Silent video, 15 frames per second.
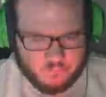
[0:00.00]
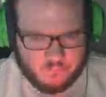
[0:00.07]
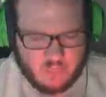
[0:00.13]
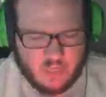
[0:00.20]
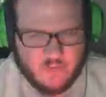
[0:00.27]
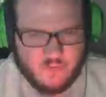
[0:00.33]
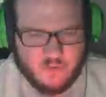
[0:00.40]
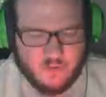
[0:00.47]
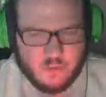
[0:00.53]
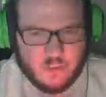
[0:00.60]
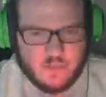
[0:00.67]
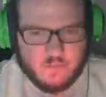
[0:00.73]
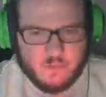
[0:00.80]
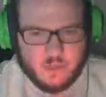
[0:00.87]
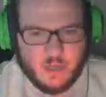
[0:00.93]
I feel is
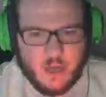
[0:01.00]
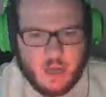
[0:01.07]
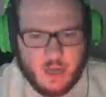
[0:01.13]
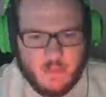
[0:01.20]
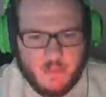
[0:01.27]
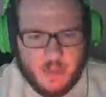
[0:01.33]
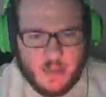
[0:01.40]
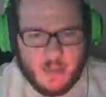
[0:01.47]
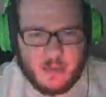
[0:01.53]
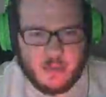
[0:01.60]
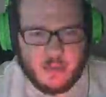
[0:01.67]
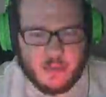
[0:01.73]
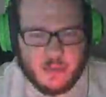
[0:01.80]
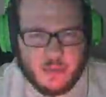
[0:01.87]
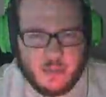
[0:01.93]
that the combat
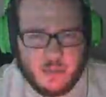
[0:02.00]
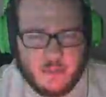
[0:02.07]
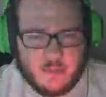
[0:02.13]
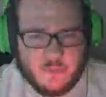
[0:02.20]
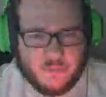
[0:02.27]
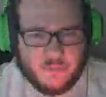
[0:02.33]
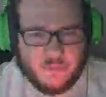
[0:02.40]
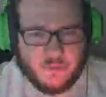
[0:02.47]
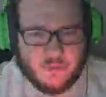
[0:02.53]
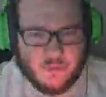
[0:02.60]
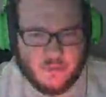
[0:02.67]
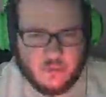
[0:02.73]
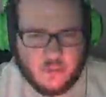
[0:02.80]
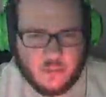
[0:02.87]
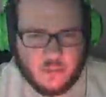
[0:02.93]
is a lot different,
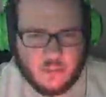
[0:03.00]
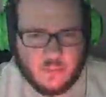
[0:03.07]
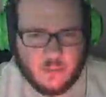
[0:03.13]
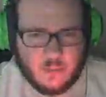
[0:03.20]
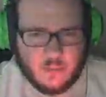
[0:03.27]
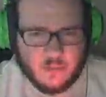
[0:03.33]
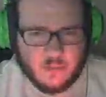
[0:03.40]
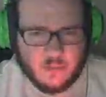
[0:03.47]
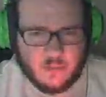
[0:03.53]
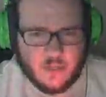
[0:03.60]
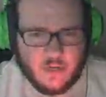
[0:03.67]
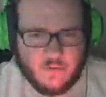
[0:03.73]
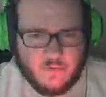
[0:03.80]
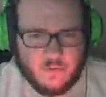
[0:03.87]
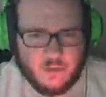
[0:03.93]
uh, especially, and
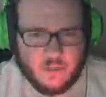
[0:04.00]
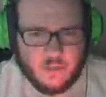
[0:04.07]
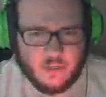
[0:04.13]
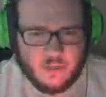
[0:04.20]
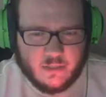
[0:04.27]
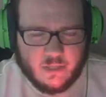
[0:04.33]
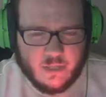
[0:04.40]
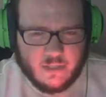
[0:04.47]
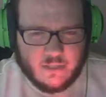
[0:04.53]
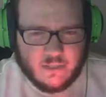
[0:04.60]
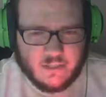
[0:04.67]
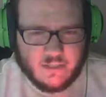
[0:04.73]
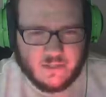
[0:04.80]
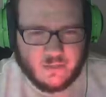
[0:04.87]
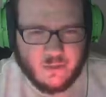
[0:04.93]
I feel like it's a lot
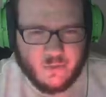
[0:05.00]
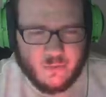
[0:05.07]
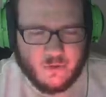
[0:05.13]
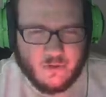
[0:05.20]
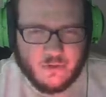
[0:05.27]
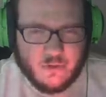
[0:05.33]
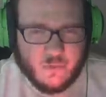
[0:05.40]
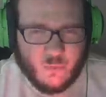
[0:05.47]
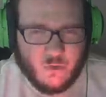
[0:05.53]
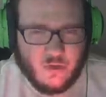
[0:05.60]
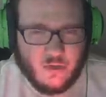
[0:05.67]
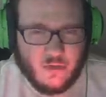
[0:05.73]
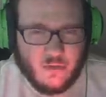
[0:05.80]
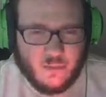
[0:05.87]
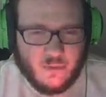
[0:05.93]
slower than 1
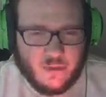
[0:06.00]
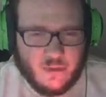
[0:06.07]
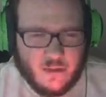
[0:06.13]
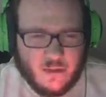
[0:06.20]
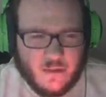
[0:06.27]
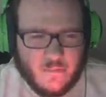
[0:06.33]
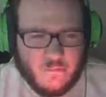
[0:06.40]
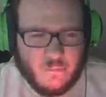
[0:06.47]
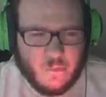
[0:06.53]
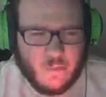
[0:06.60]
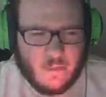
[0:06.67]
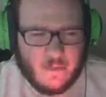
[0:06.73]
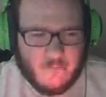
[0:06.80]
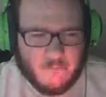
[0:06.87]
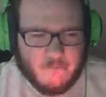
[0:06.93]
and 3.
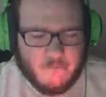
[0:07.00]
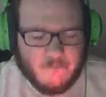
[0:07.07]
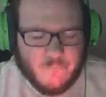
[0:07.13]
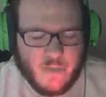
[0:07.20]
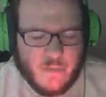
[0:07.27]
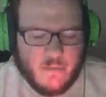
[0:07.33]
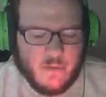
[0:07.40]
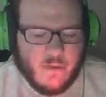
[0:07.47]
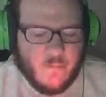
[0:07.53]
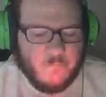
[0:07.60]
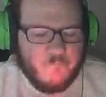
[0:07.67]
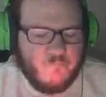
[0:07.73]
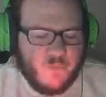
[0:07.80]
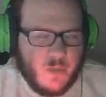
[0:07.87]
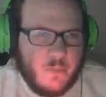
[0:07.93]
Maybe,
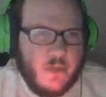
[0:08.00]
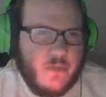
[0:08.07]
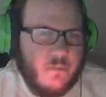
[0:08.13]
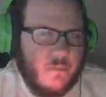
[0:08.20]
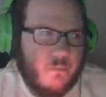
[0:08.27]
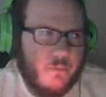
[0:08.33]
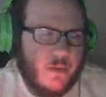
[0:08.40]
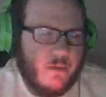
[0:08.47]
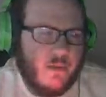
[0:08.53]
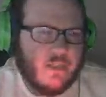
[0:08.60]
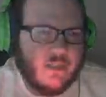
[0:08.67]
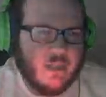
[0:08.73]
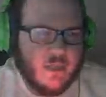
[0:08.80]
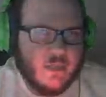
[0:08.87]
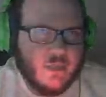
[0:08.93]
I mean, maybe it's
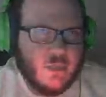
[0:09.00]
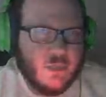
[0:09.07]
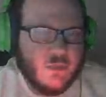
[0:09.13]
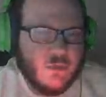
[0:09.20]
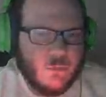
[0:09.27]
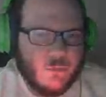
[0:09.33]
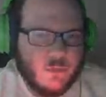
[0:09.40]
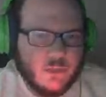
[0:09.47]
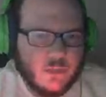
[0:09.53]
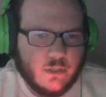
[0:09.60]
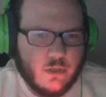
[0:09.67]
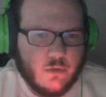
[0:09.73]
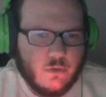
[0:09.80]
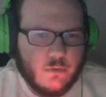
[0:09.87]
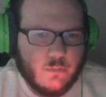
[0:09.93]
not super
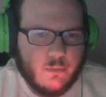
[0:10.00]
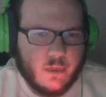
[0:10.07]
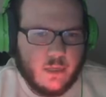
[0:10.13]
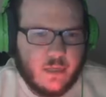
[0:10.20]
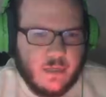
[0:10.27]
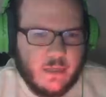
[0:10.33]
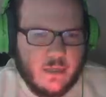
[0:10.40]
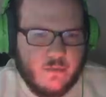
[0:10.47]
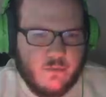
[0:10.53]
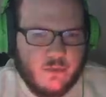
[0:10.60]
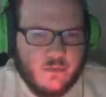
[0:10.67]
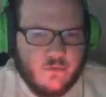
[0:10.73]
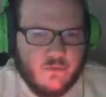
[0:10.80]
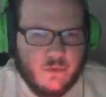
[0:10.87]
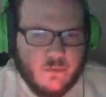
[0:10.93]
slower, but like it
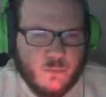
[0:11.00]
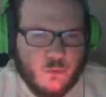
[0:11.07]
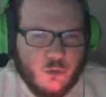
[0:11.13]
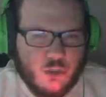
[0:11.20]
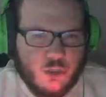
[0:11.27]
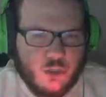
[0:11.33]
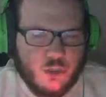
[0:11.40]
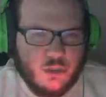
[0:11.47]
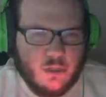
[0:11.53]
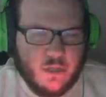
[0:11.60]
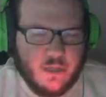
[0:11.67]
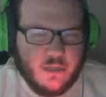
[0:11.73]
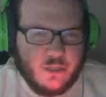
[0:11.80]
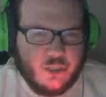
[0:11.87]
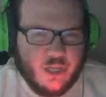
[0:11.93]
just feels more
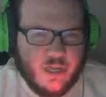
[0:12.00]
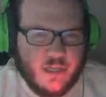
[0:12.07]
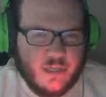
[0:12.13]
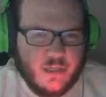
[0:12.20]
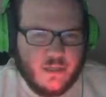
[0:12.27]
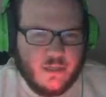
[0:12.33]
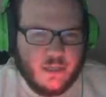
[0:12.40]
like janky.